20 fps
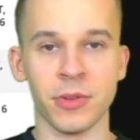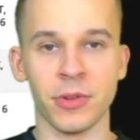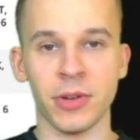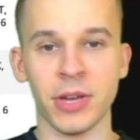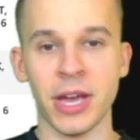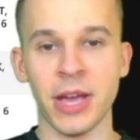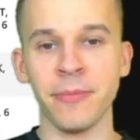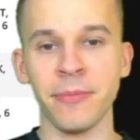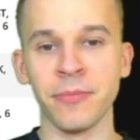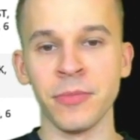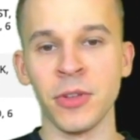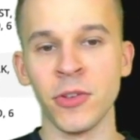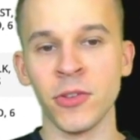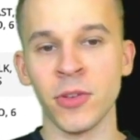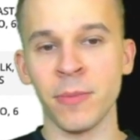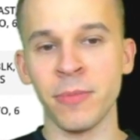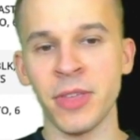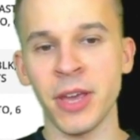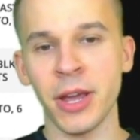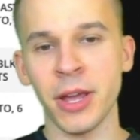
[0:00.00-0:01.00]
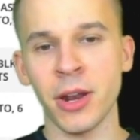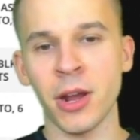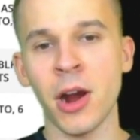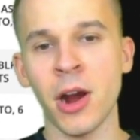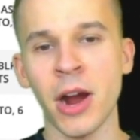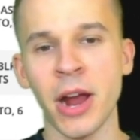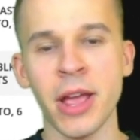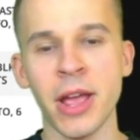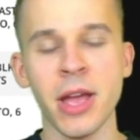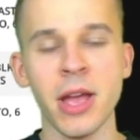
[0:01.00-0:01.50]
Okay? So I'm thinking, all
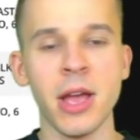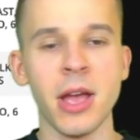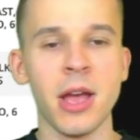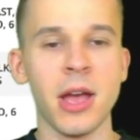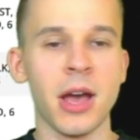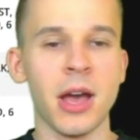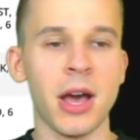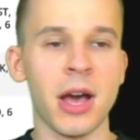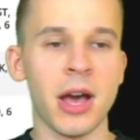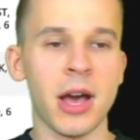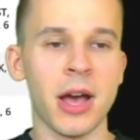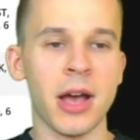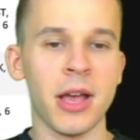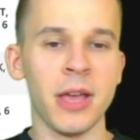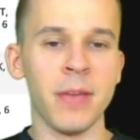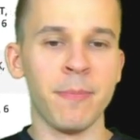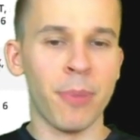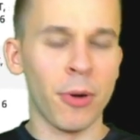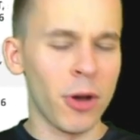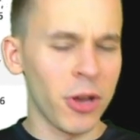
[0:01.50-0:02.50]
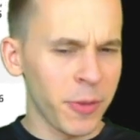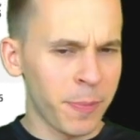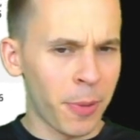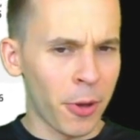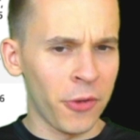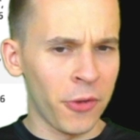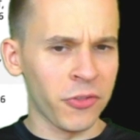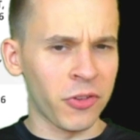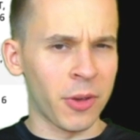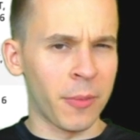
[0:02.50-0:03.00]
right, he
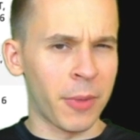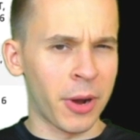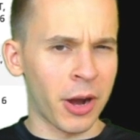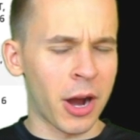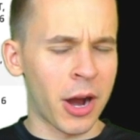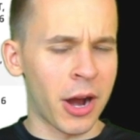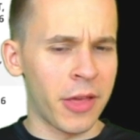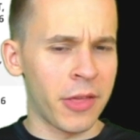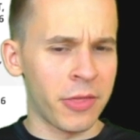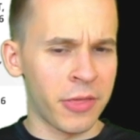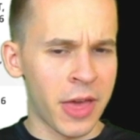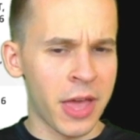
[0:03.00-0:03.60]
pulls them. All right.